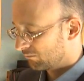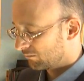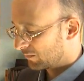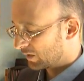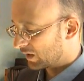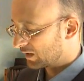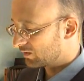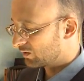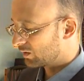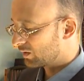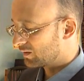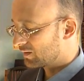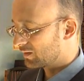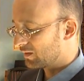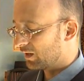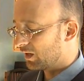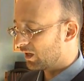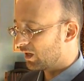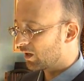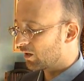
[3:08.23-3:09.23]
And as you can
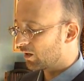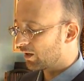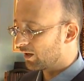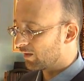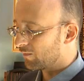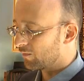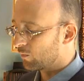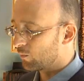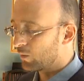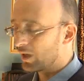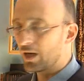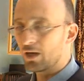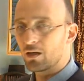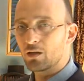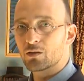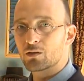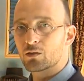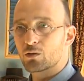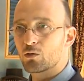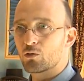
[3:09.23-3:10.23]
see here, I have a
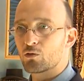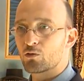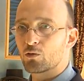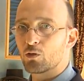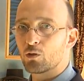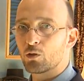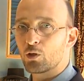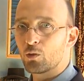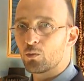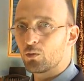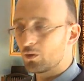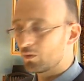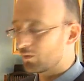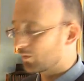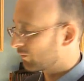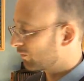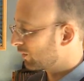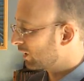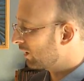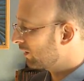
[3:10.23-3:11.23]
wireless control unit
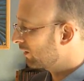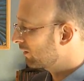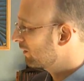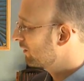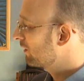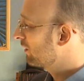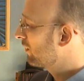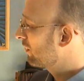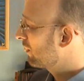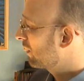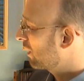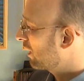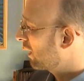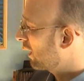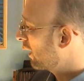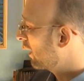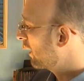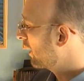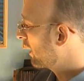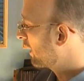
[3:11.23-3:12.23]
3,
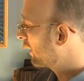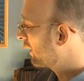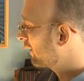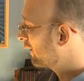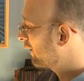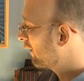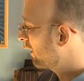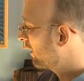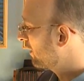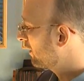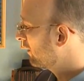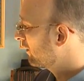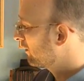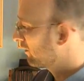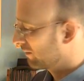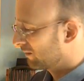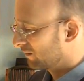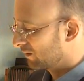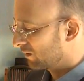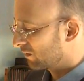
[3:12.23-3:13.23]
and I can then
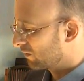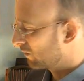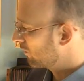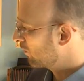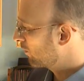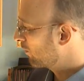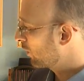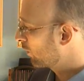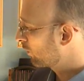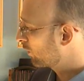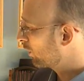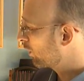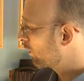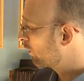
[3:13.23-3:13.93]
remotely